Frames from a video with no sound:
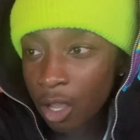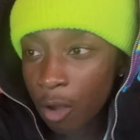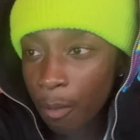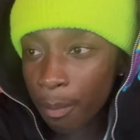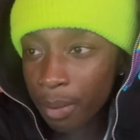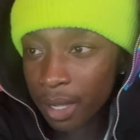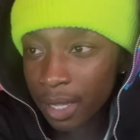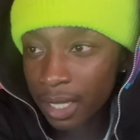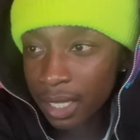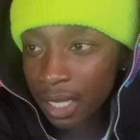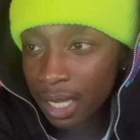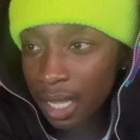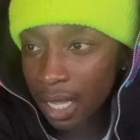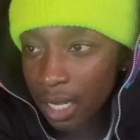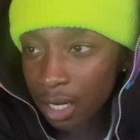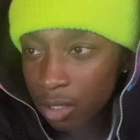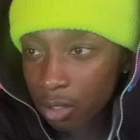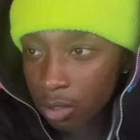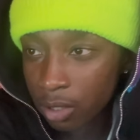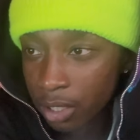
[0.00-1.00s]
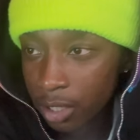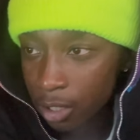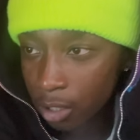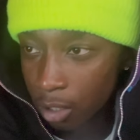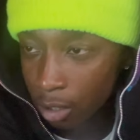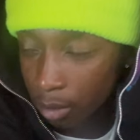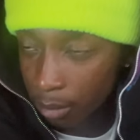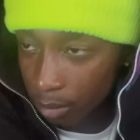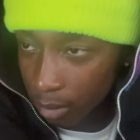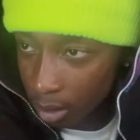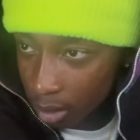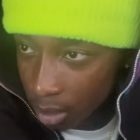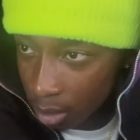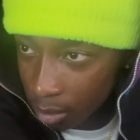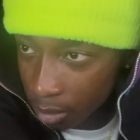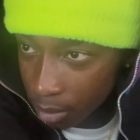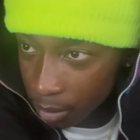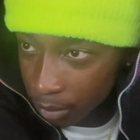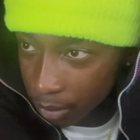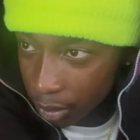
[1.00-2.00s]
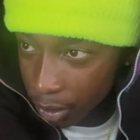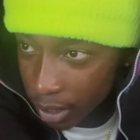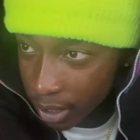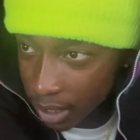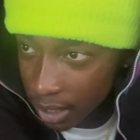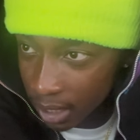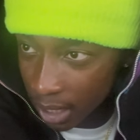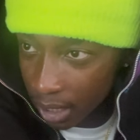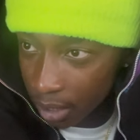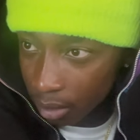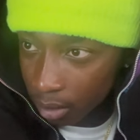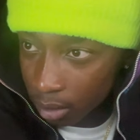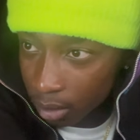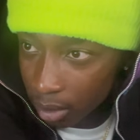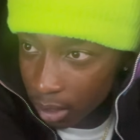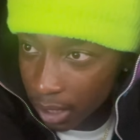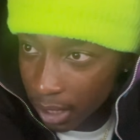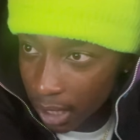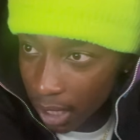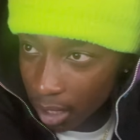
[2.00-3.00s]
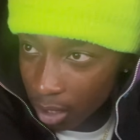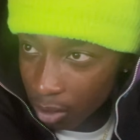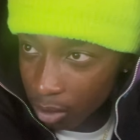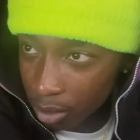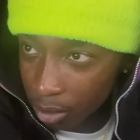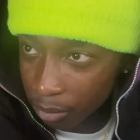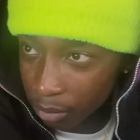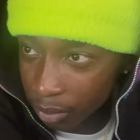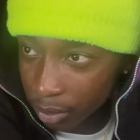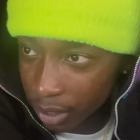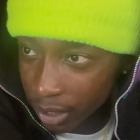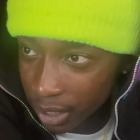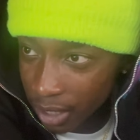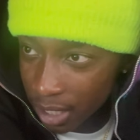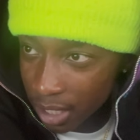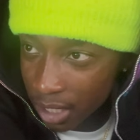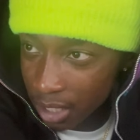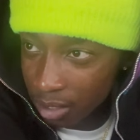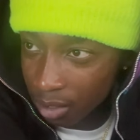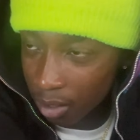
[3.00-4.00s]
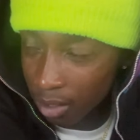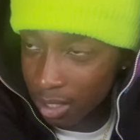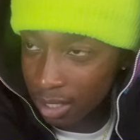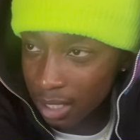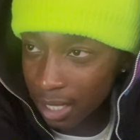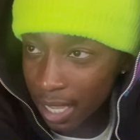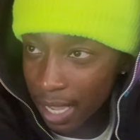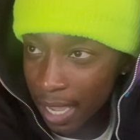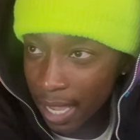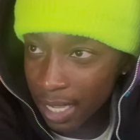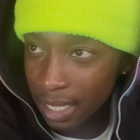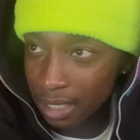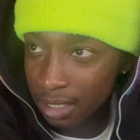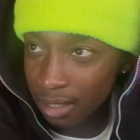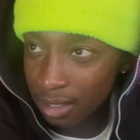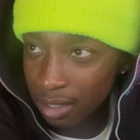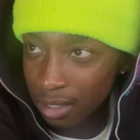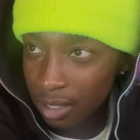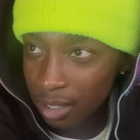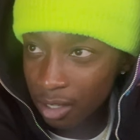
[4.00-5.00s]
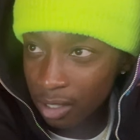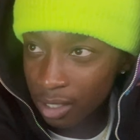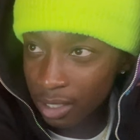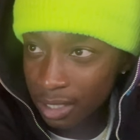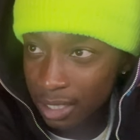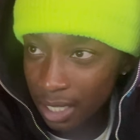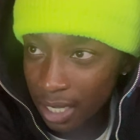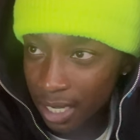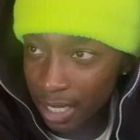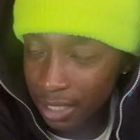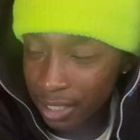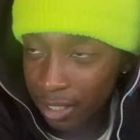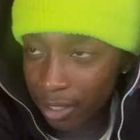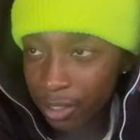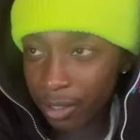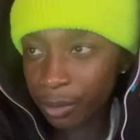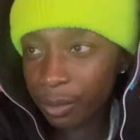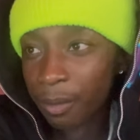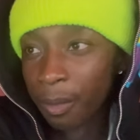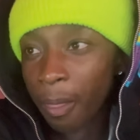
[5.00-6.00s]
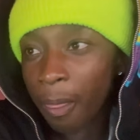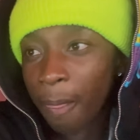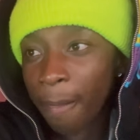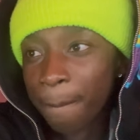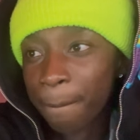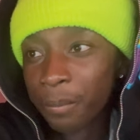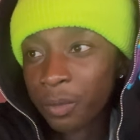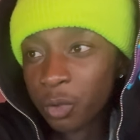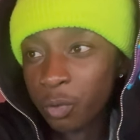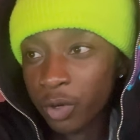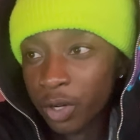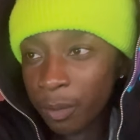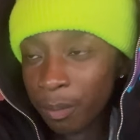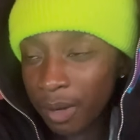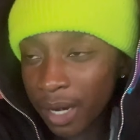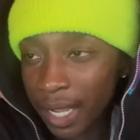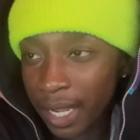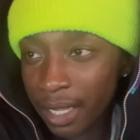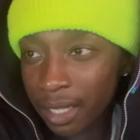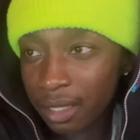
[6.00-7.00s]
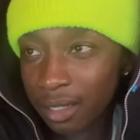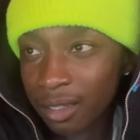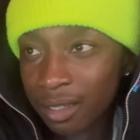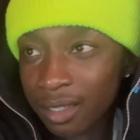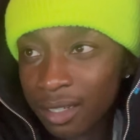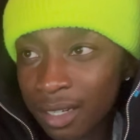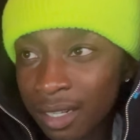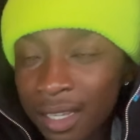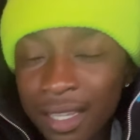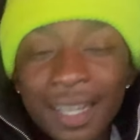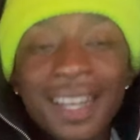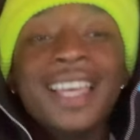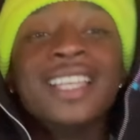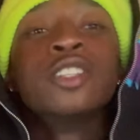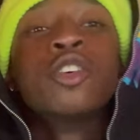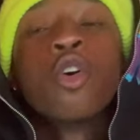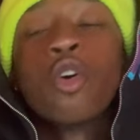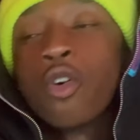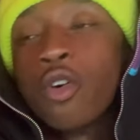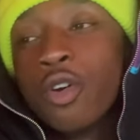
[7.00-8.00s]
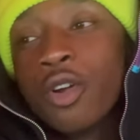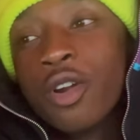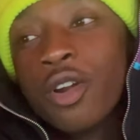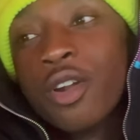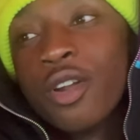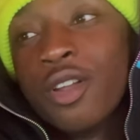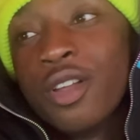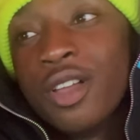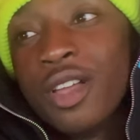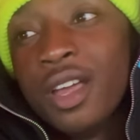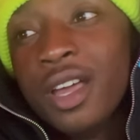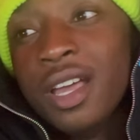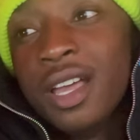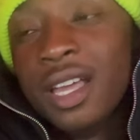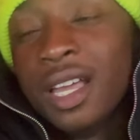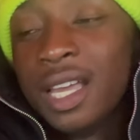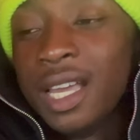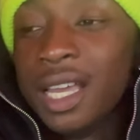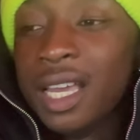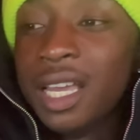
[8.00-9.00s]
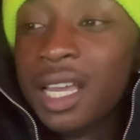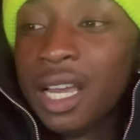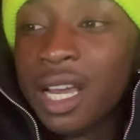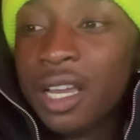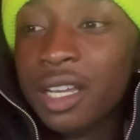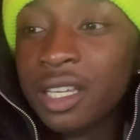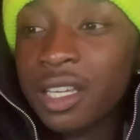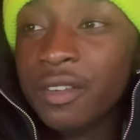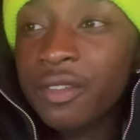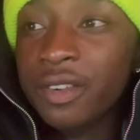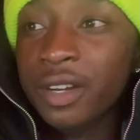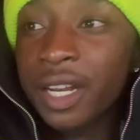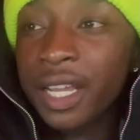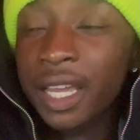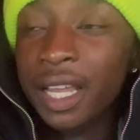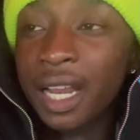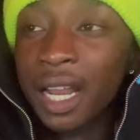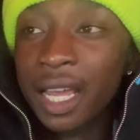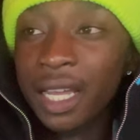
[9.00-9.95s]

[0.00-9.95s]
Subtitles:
But he got on them threes, ain't he? He got on them threes, stats, tan shirt with the black. That's hard. I'm giving that